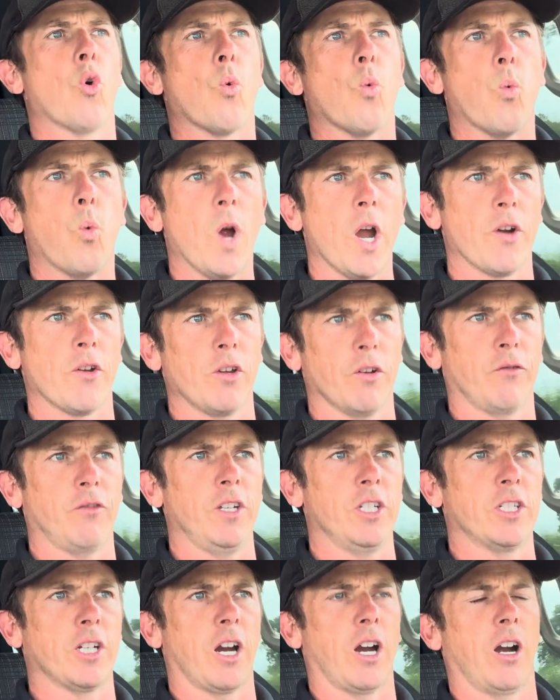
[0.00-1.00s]
Where your
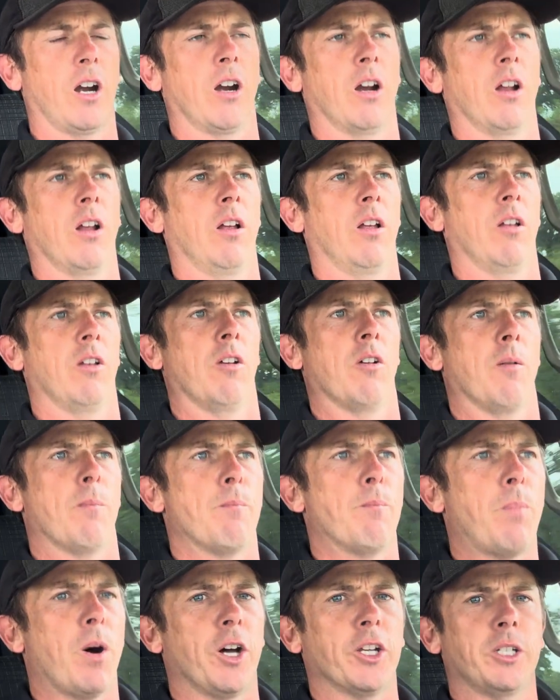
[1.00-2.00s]
feet are,
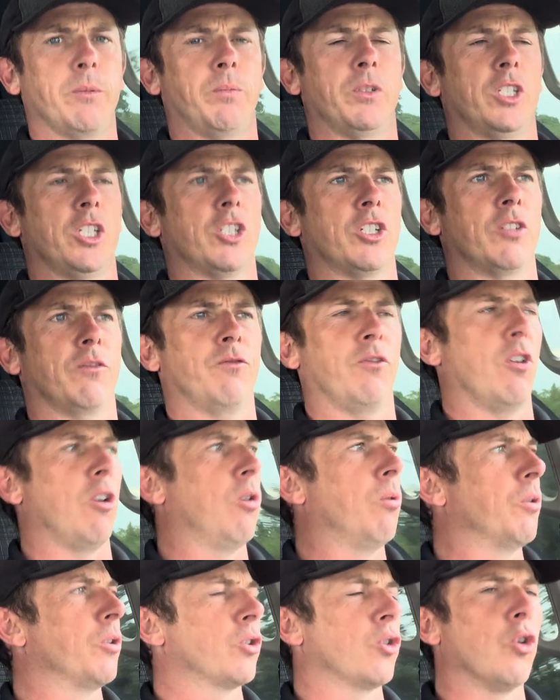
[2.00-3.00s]
body position
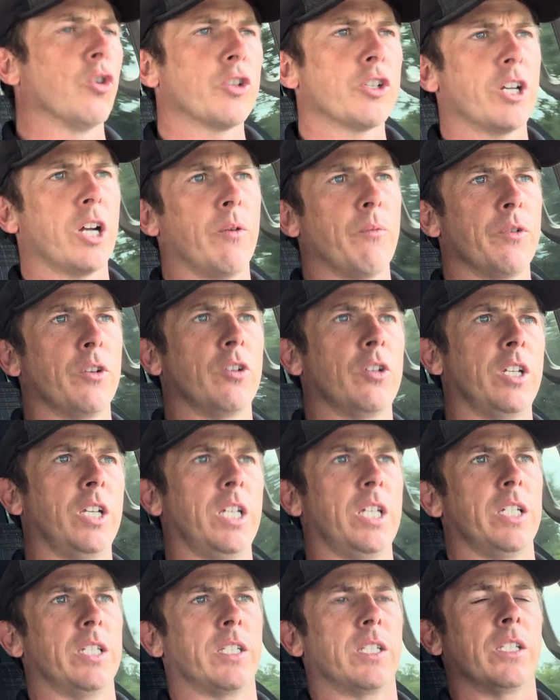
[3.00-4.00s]
forward, holding on with your
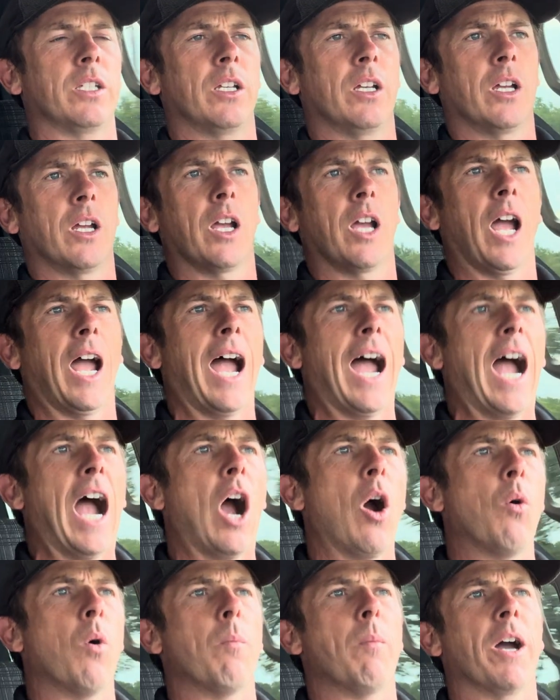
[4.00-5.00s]
knees.
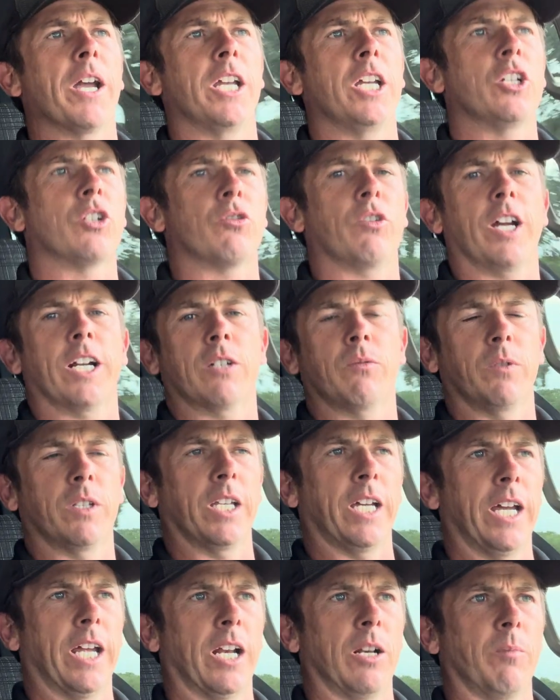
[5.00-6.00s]
How am I interacting with
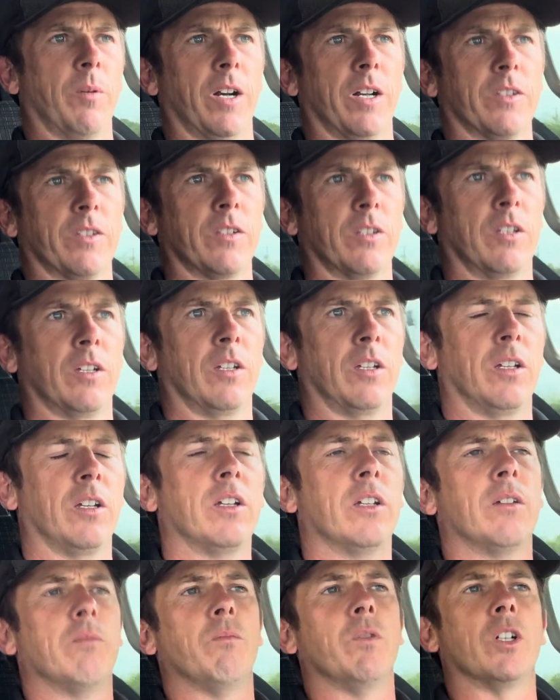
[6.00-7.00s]
the handlebars?
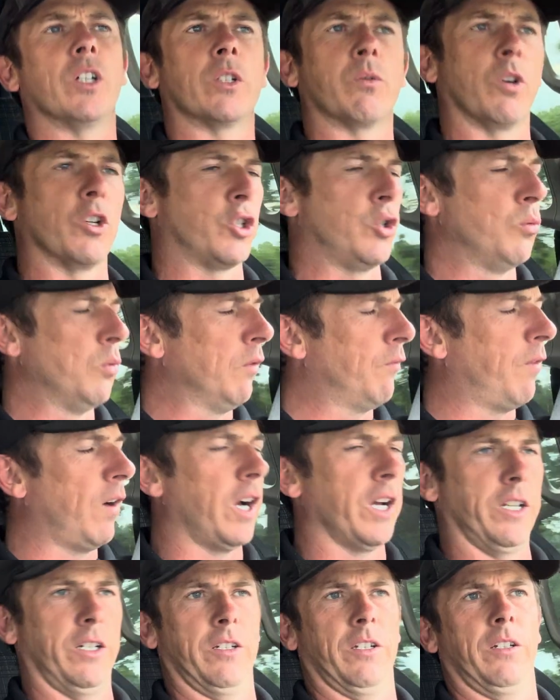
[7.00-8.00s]
Because what you will
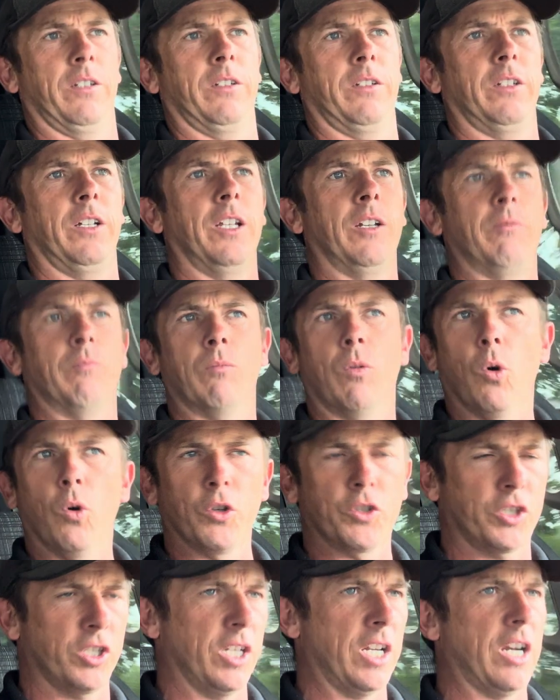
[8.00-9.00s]
find in
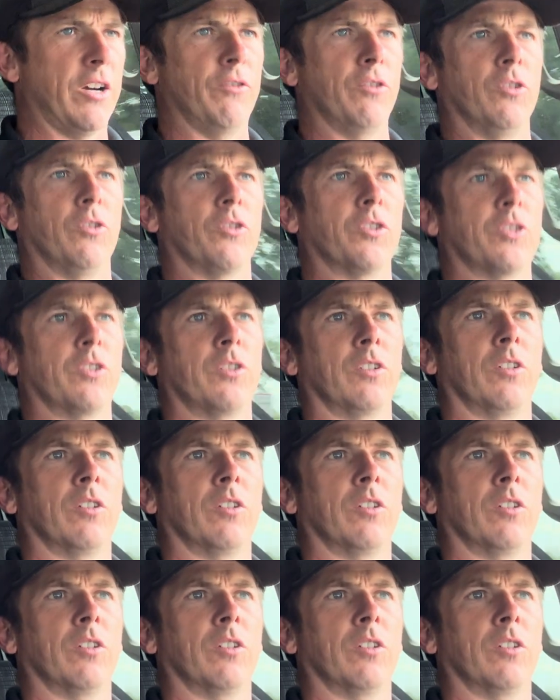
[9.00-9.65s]
most scenarios